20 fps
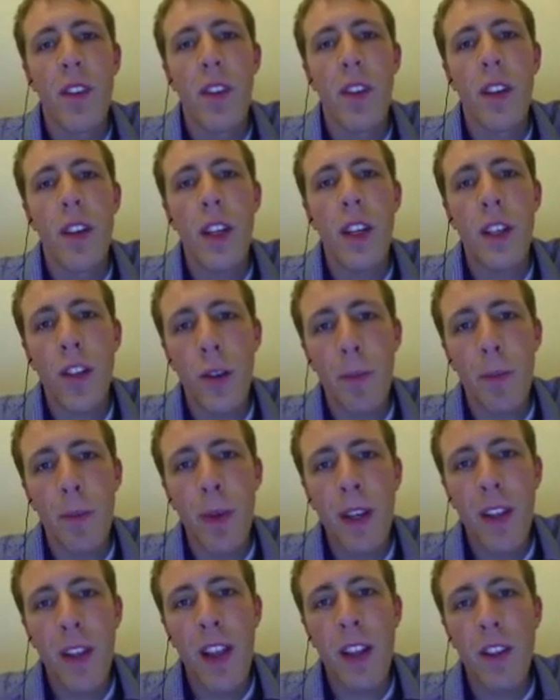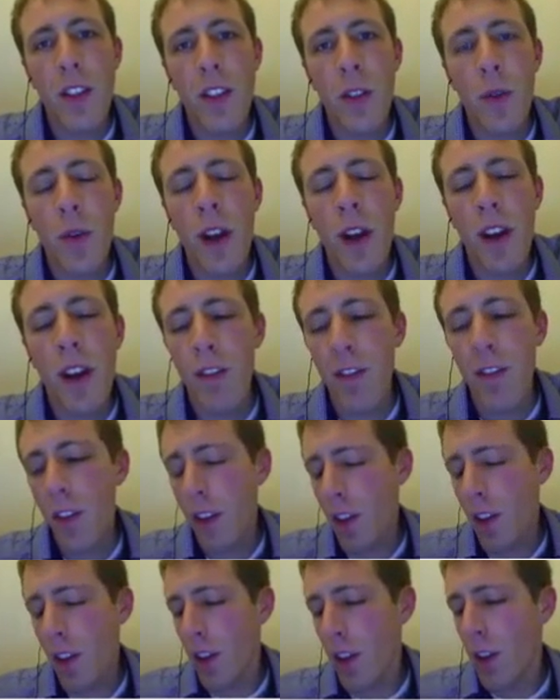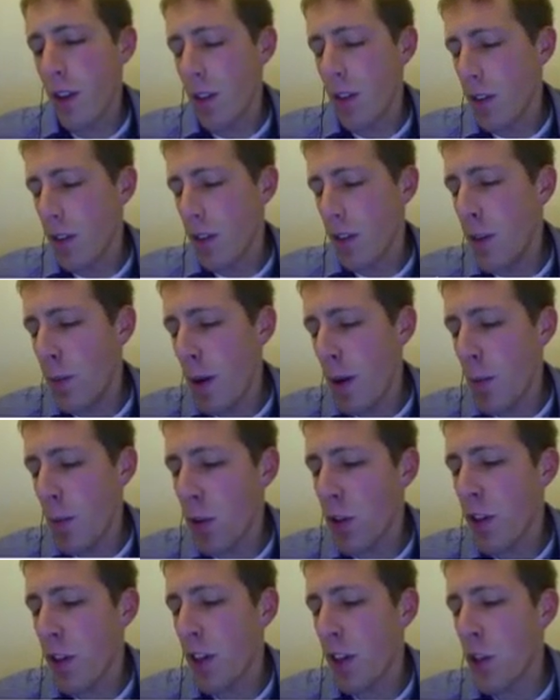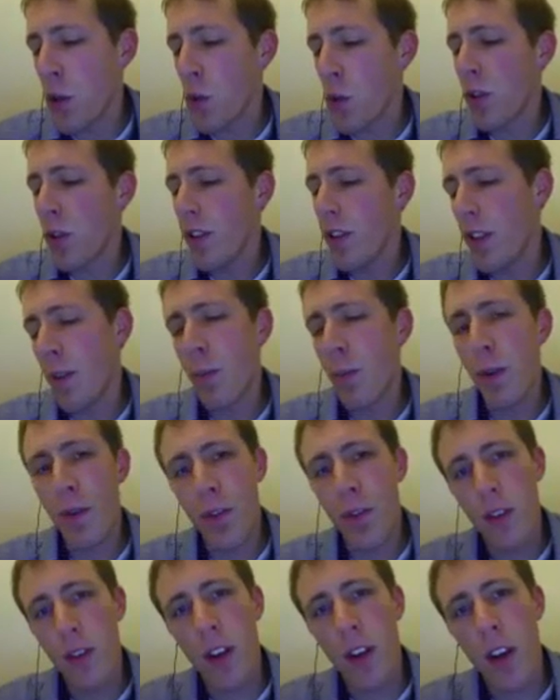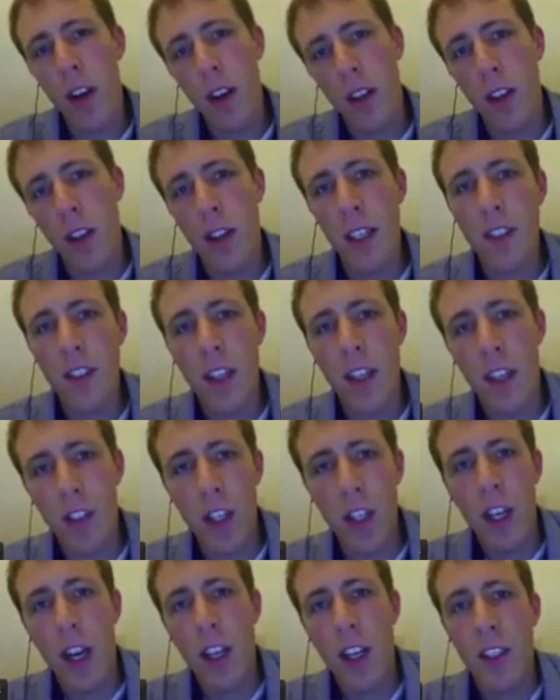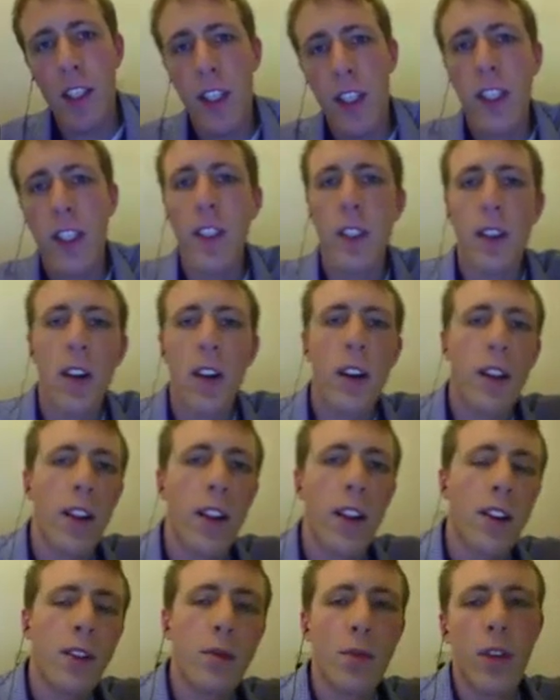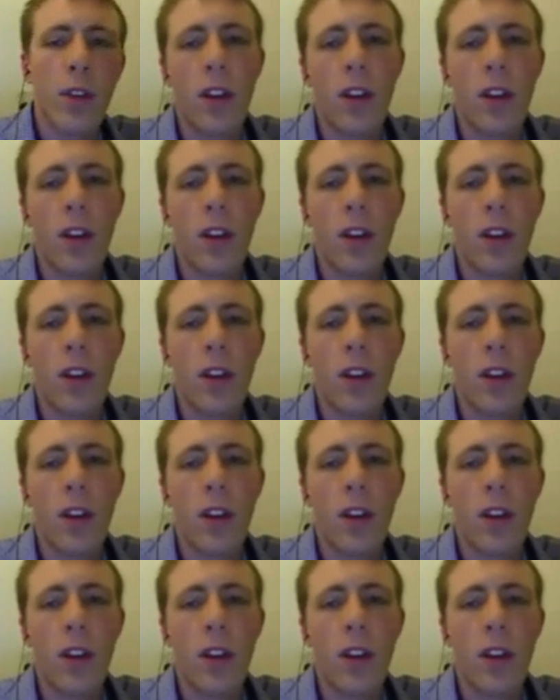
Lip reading: it could be that you have team members that prefer IntelliJ IDEA, and other